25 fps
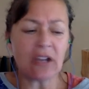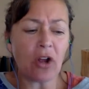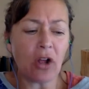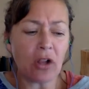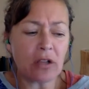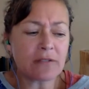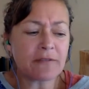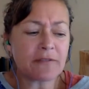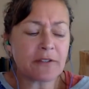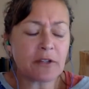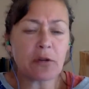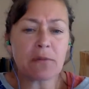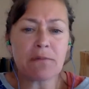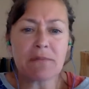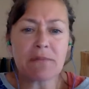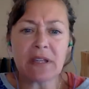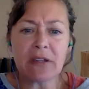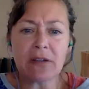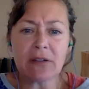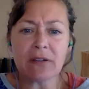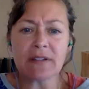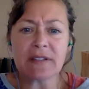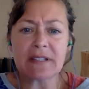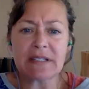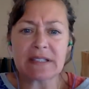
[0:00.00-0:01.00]
eat all of your
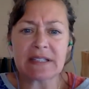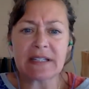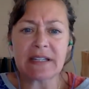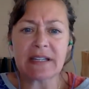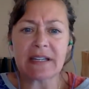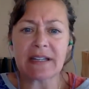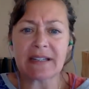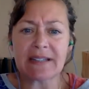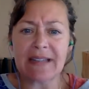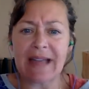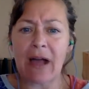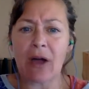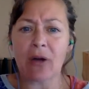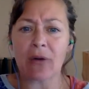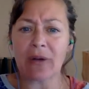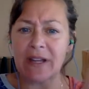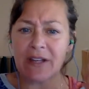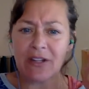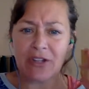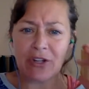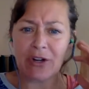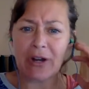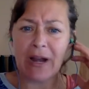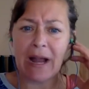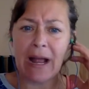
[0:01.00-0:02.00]
meals sitting
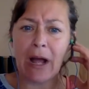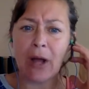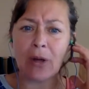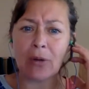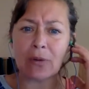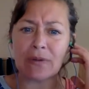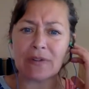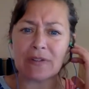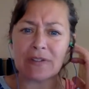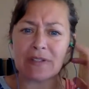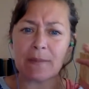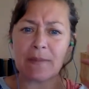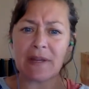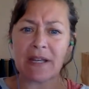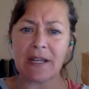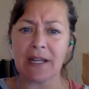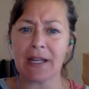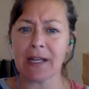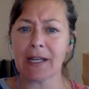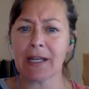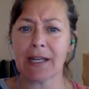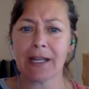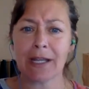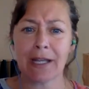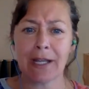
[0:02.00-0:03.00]
down in your house. I
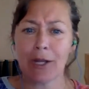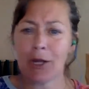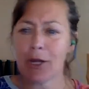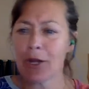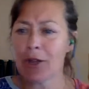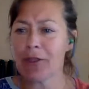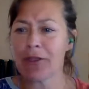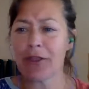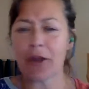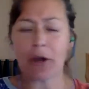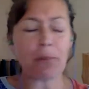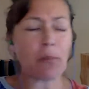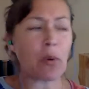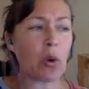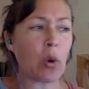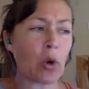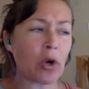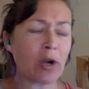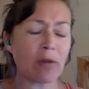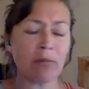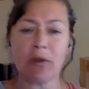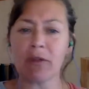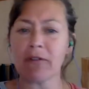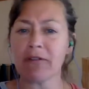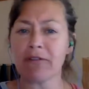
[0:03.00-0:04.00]
mean, yeah. they're
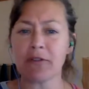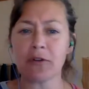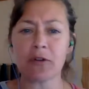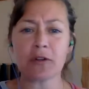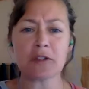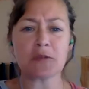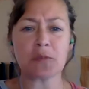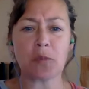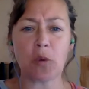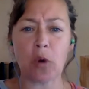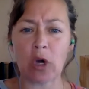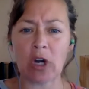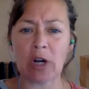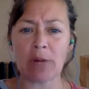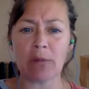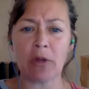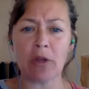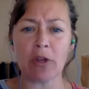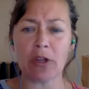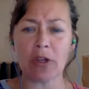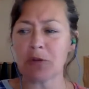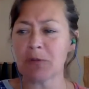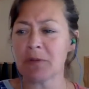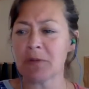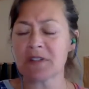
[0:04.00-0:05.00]
portable. Food is
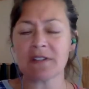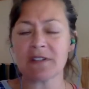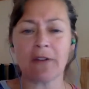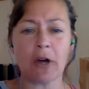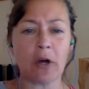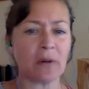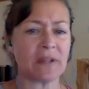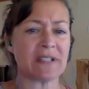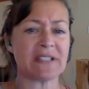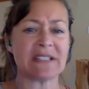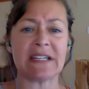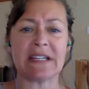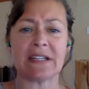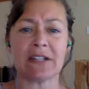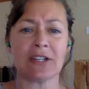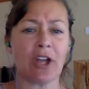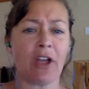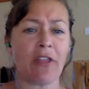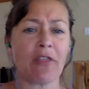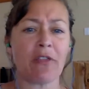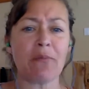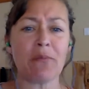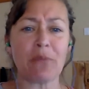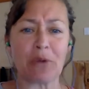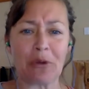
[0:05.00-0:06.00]
portable. Humans have always
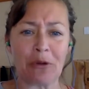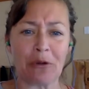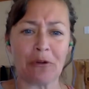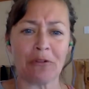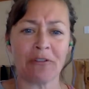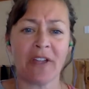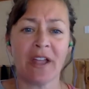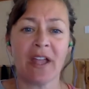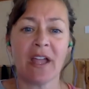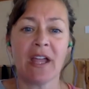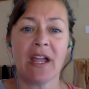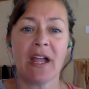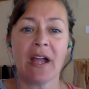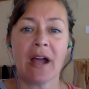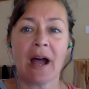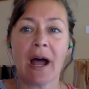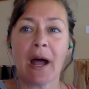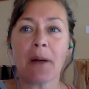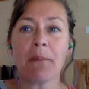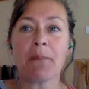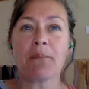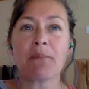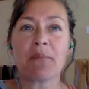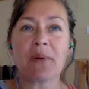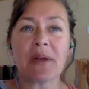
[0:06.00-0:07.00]
eaten on the move.
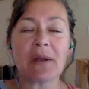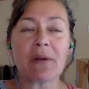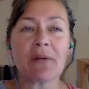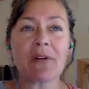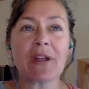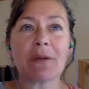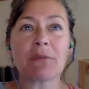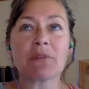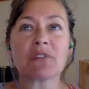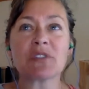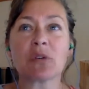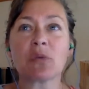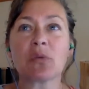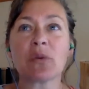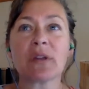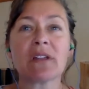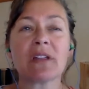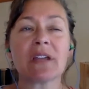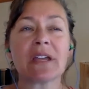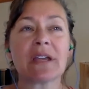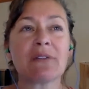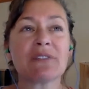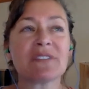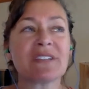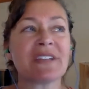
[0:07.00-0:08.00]
Um, but it was a
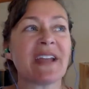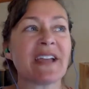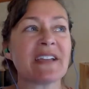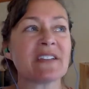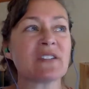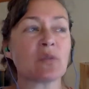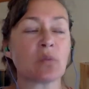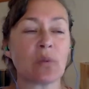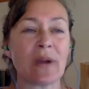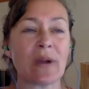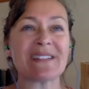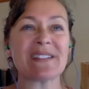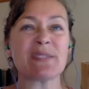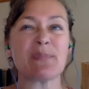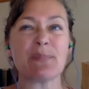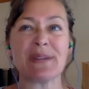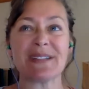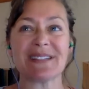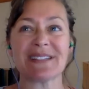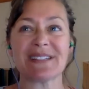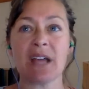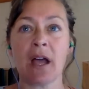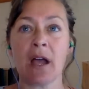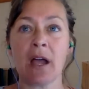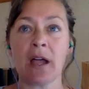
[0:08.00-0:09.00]
really, it was a nice
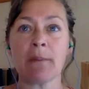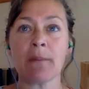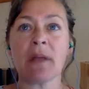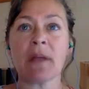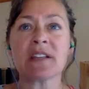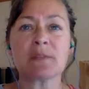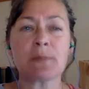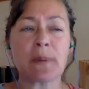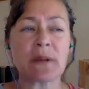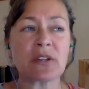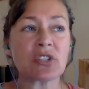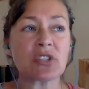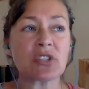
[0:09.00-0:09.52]
respite time,